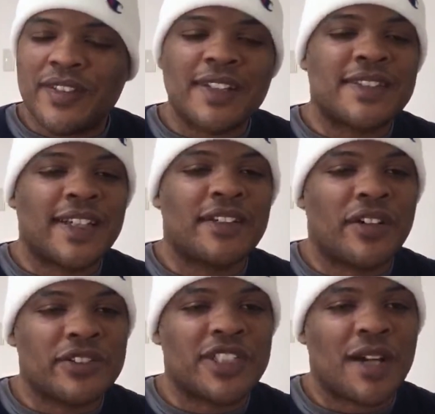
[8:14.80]
not saying
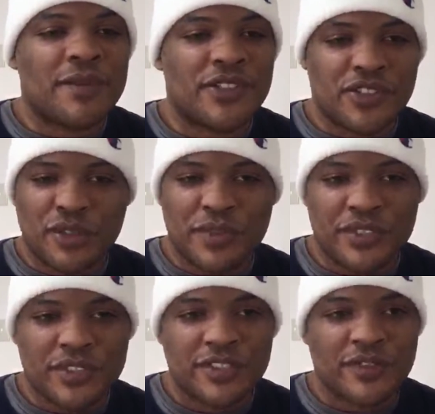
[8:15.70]
all Japanese are
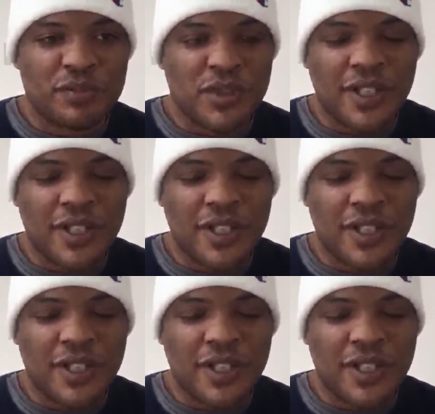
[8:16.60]
abusive,